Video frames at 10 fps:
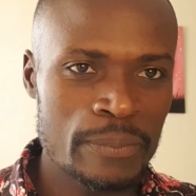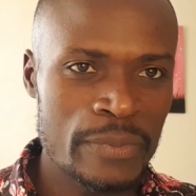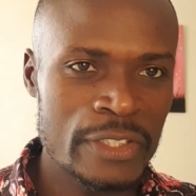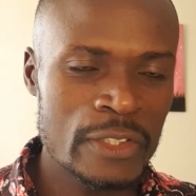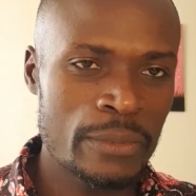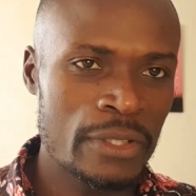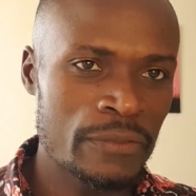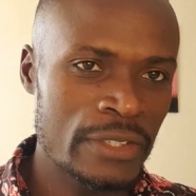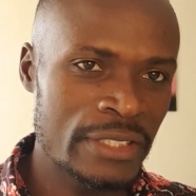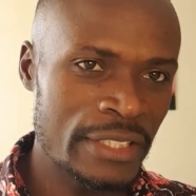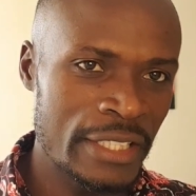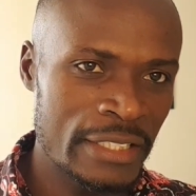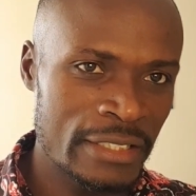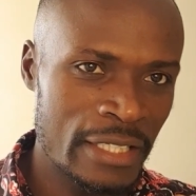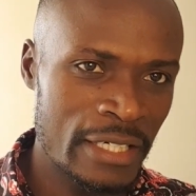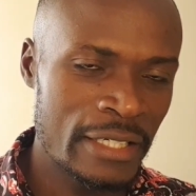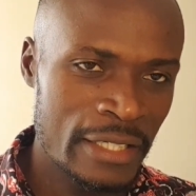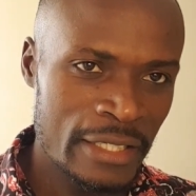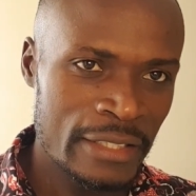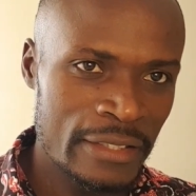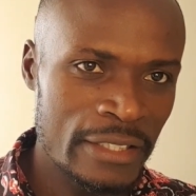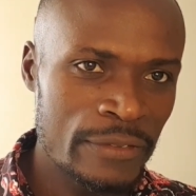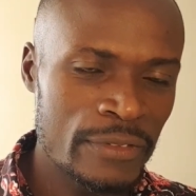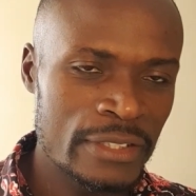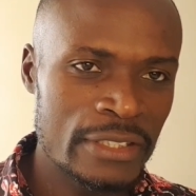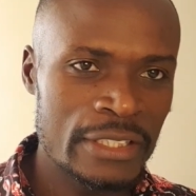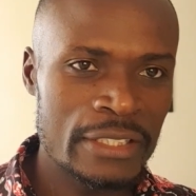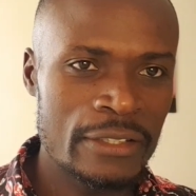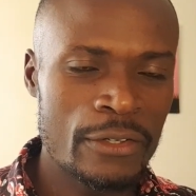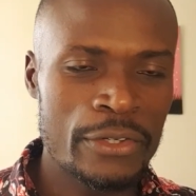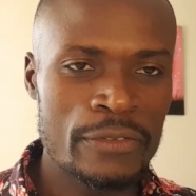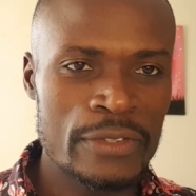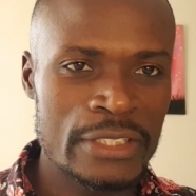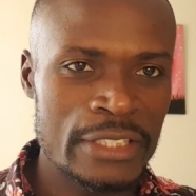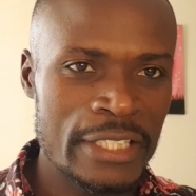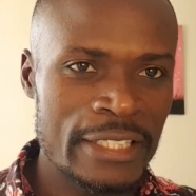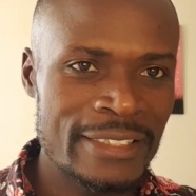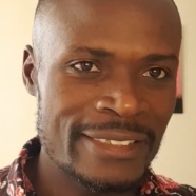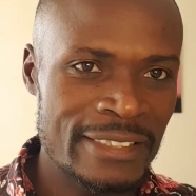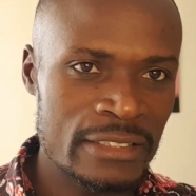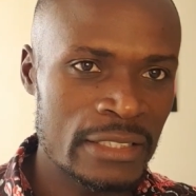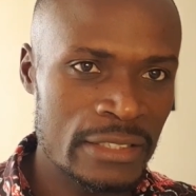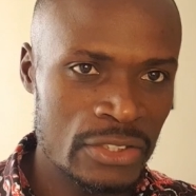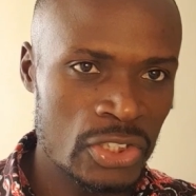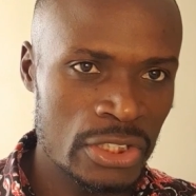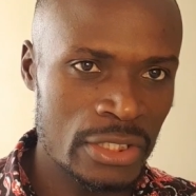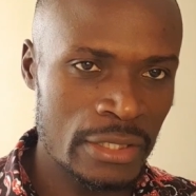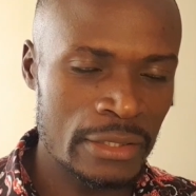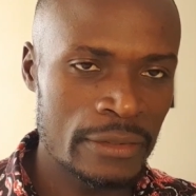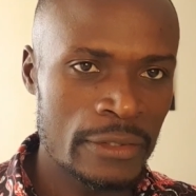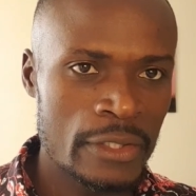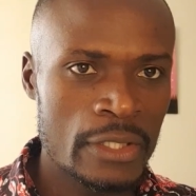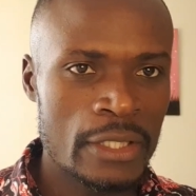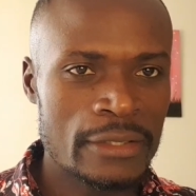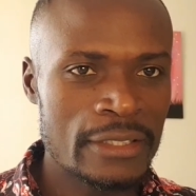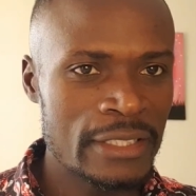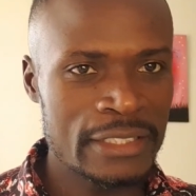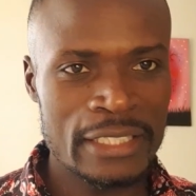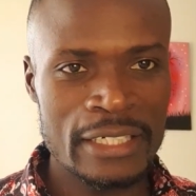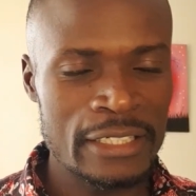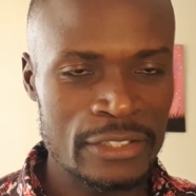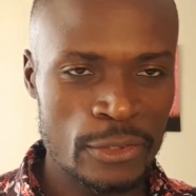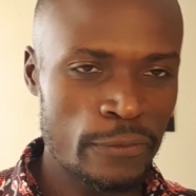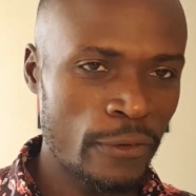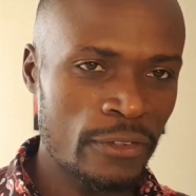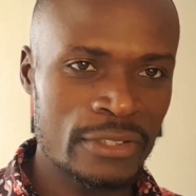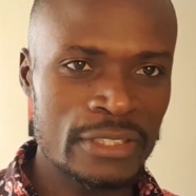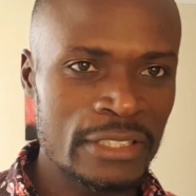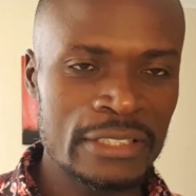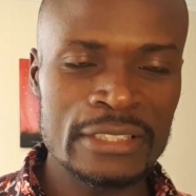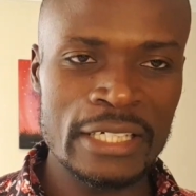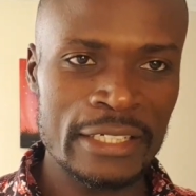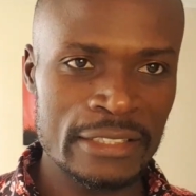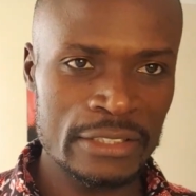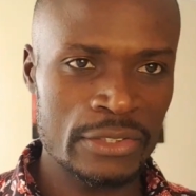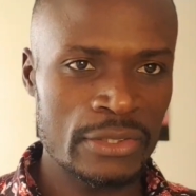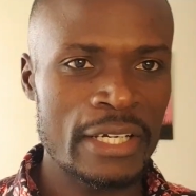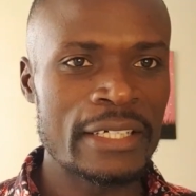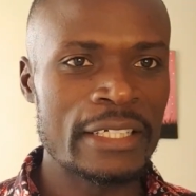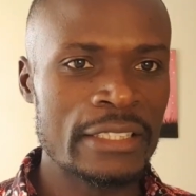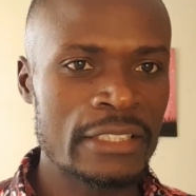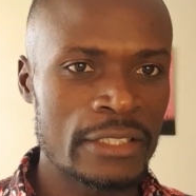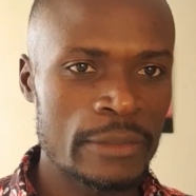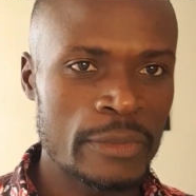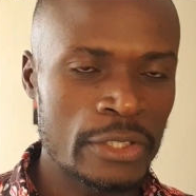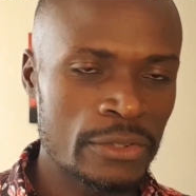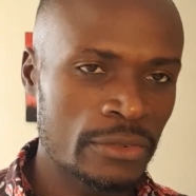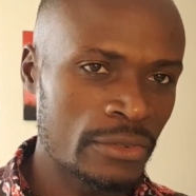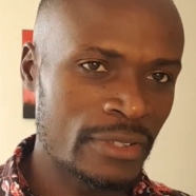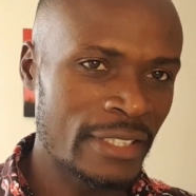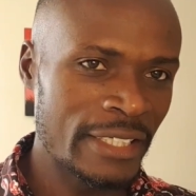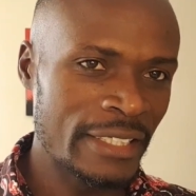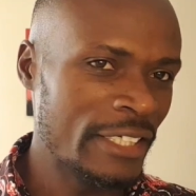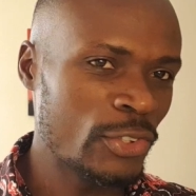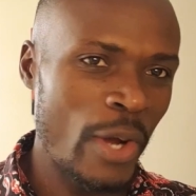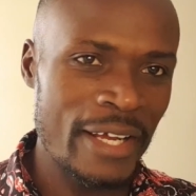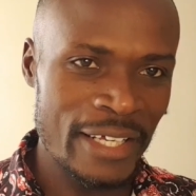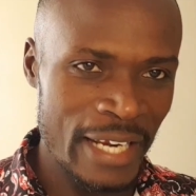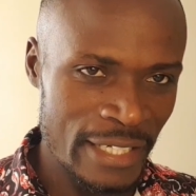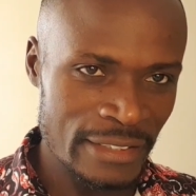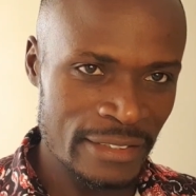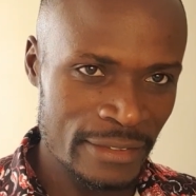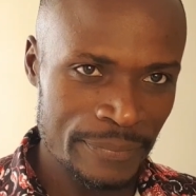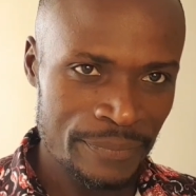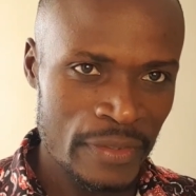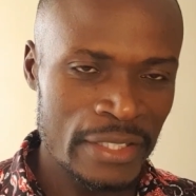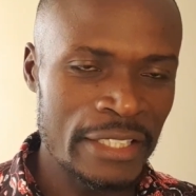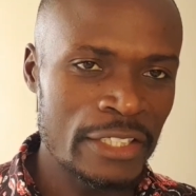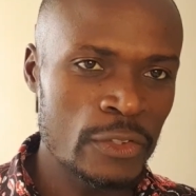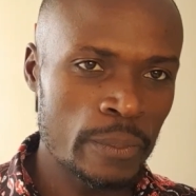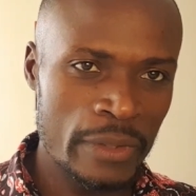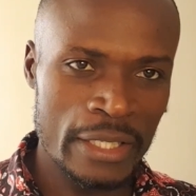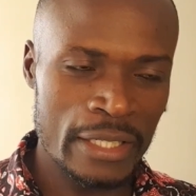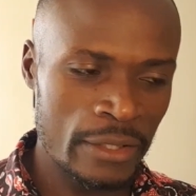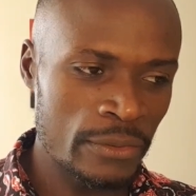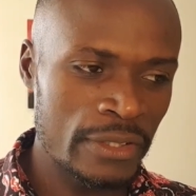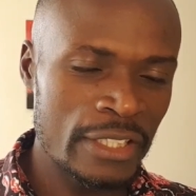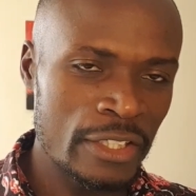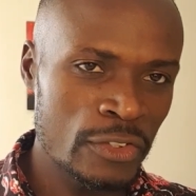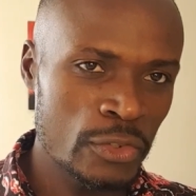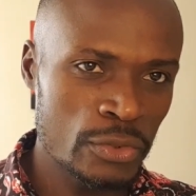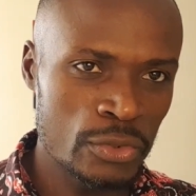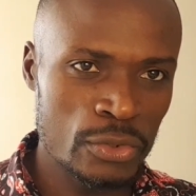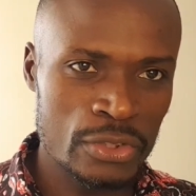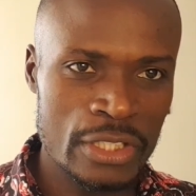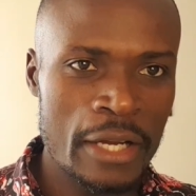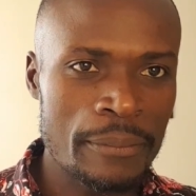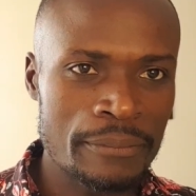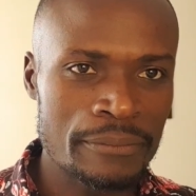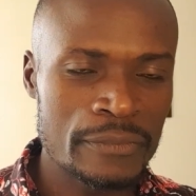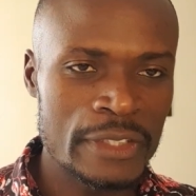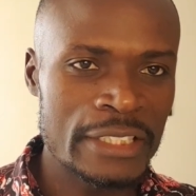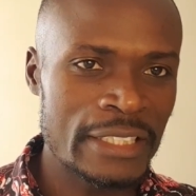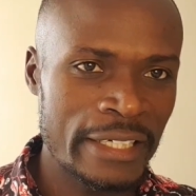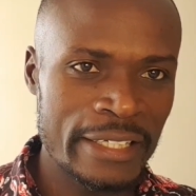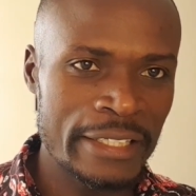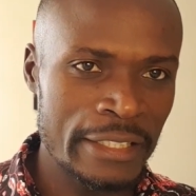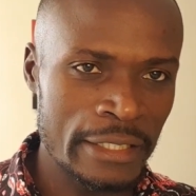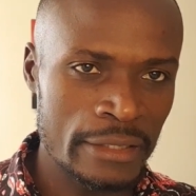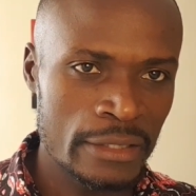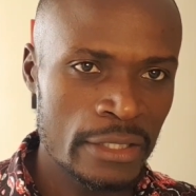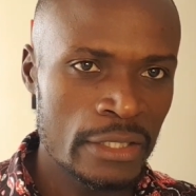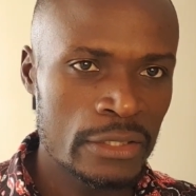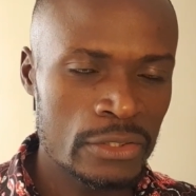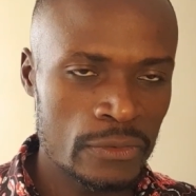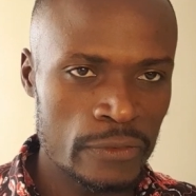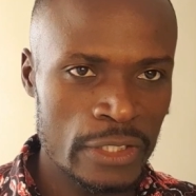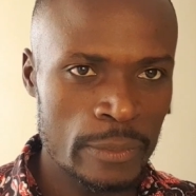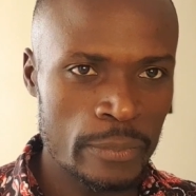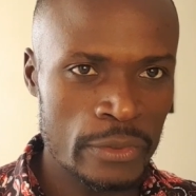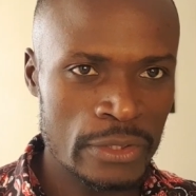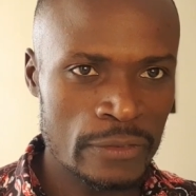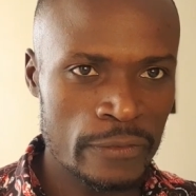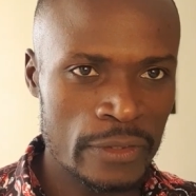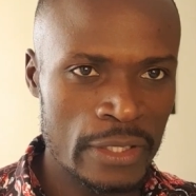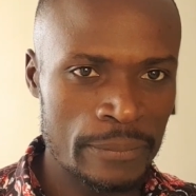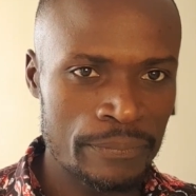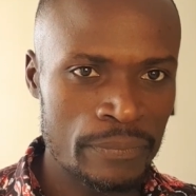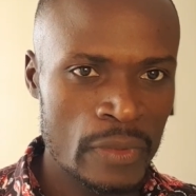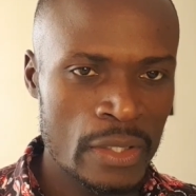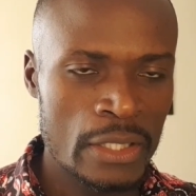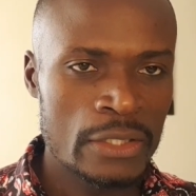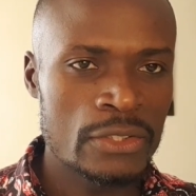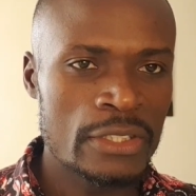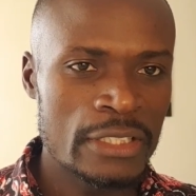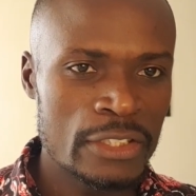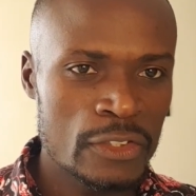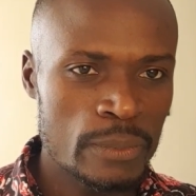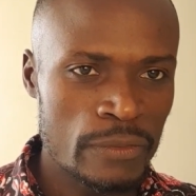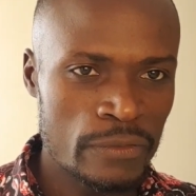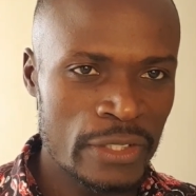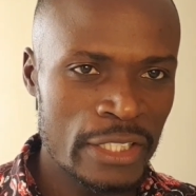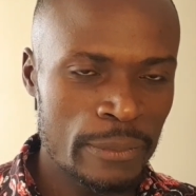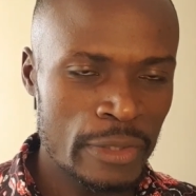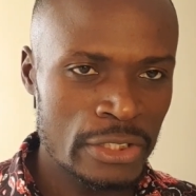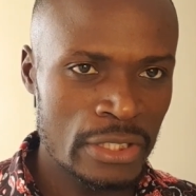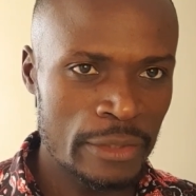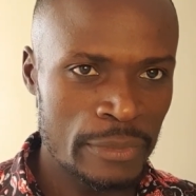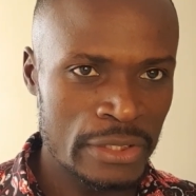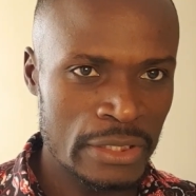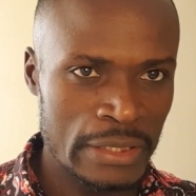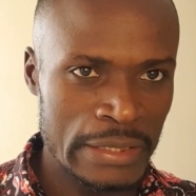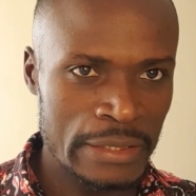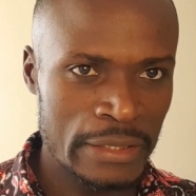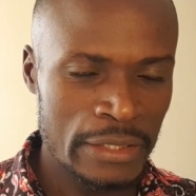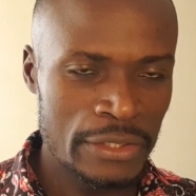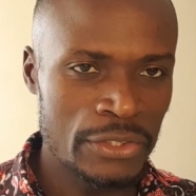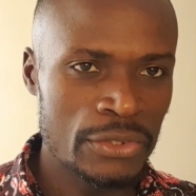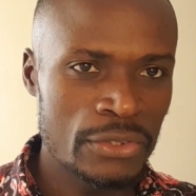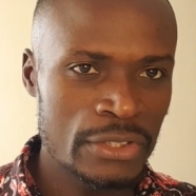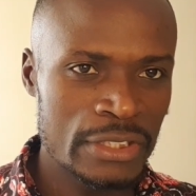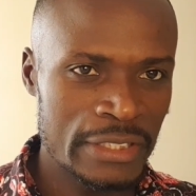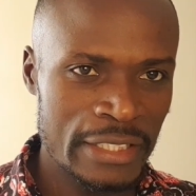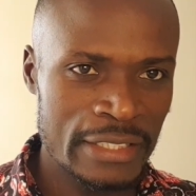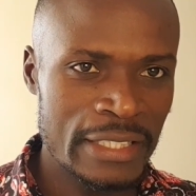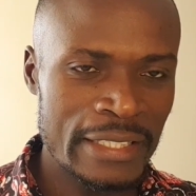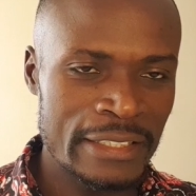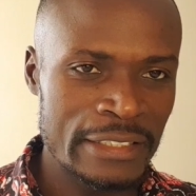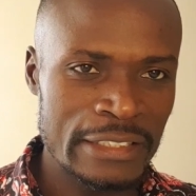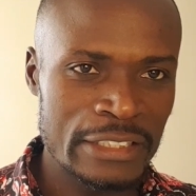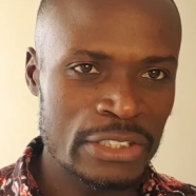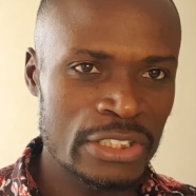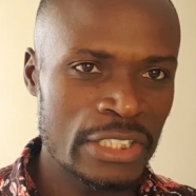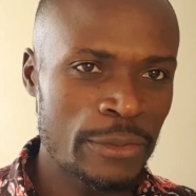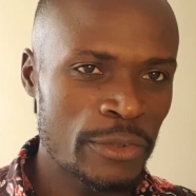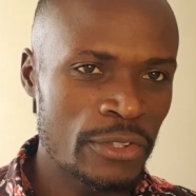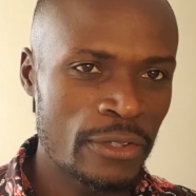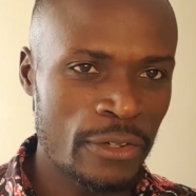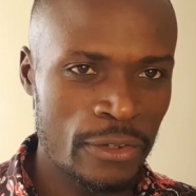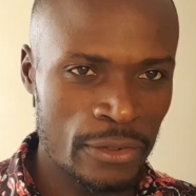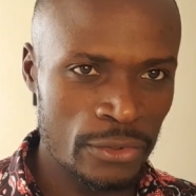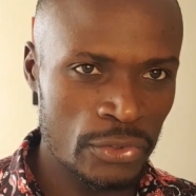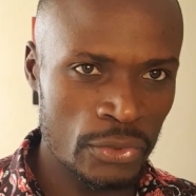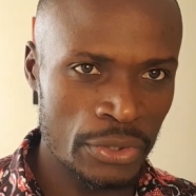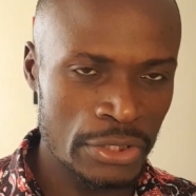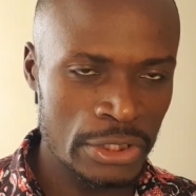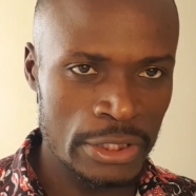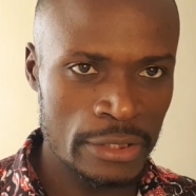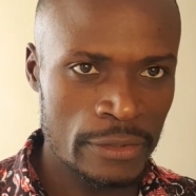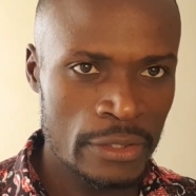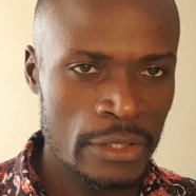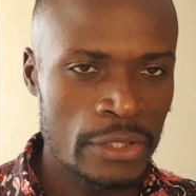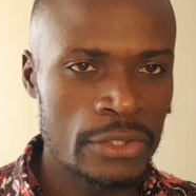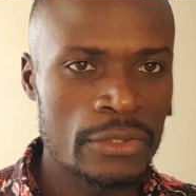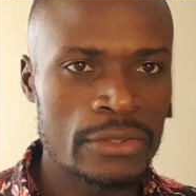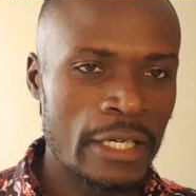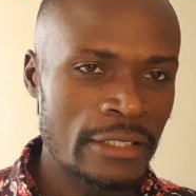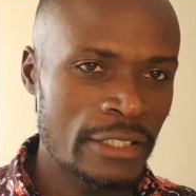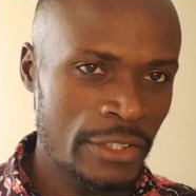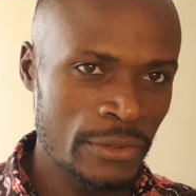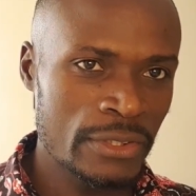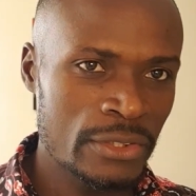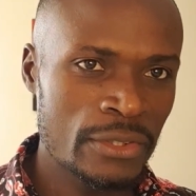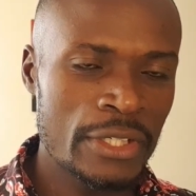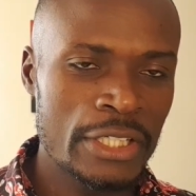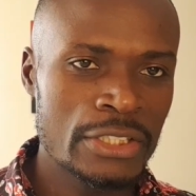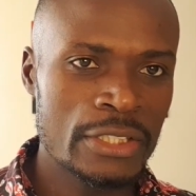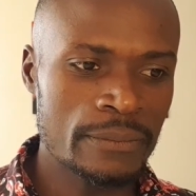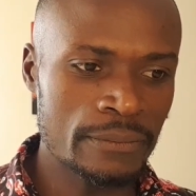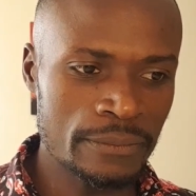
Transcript: principal investigator, the co-investigator, and the statistician. The data analyst, of course, needs access to that data because they need to analyze, they need to play around with, they need to do some data cleaning. So very important for them. So it needs to be very much limited. You don't take that data and share with your local authority. You don't secure storage.